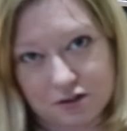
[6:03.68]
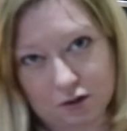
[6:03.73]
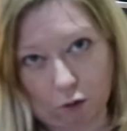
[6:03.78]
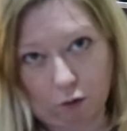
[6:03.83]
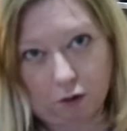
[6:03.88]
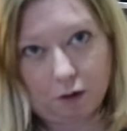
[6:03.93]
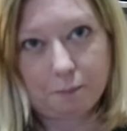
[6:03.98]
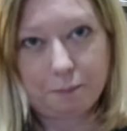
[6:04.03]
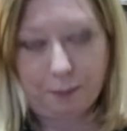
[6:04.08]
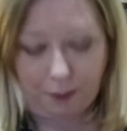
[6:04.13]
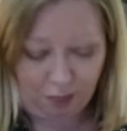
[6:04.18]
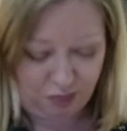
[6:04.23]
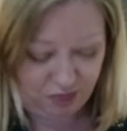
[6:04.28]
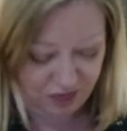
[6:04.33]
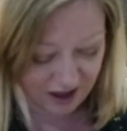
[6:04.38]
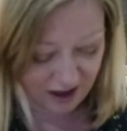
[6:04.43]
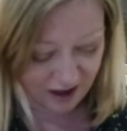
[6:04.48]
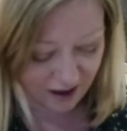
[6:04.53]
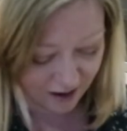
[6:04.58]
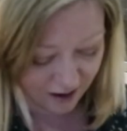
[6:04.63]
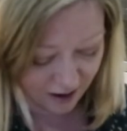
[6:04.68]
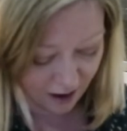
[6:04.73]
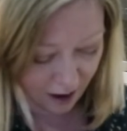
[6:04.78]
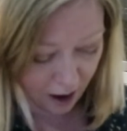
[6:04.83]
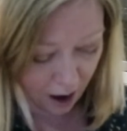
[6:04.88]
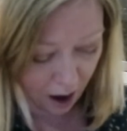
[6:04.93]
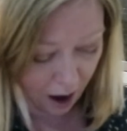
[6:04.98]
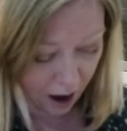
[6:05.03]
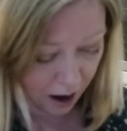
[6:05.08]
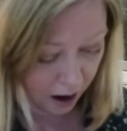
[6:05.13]
dollop the
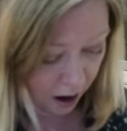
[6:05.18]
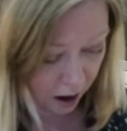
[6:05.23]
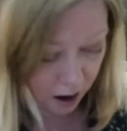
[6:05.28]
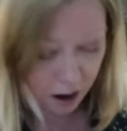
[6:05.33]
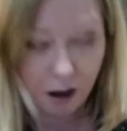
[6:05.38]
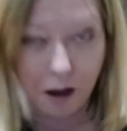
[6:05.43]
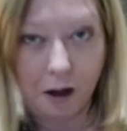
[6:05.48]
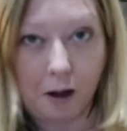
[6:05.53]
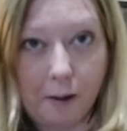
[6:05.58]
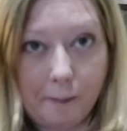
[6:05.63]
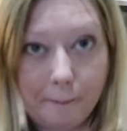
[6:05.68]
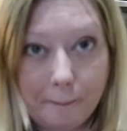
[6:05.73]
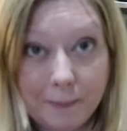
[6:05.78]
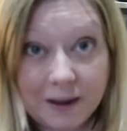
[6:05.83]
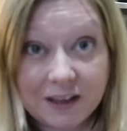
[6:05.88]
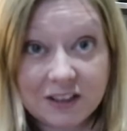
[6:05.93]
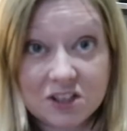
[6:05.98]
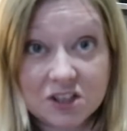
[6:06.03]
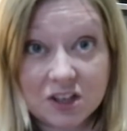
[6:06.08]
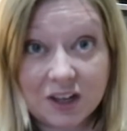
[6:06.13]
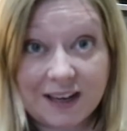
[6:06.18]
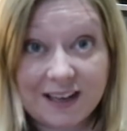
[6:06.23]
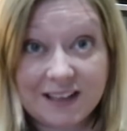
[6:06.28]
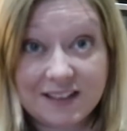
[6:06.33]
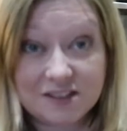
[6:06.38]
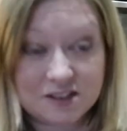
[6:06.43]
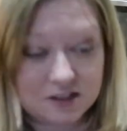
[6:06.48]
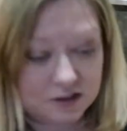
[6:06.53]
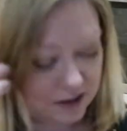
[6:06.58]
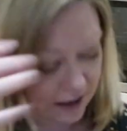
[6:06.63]
uh, mixture
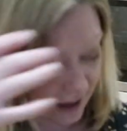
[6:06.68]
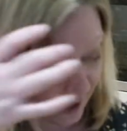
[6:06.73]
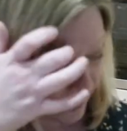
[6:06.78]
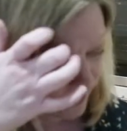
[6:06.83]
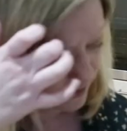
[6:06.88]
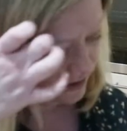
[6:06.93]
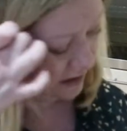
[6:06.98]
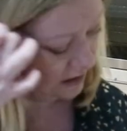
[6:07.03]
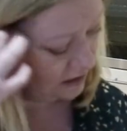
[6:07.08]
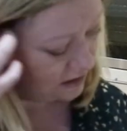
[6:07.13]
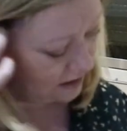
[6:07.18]
into the cake tin.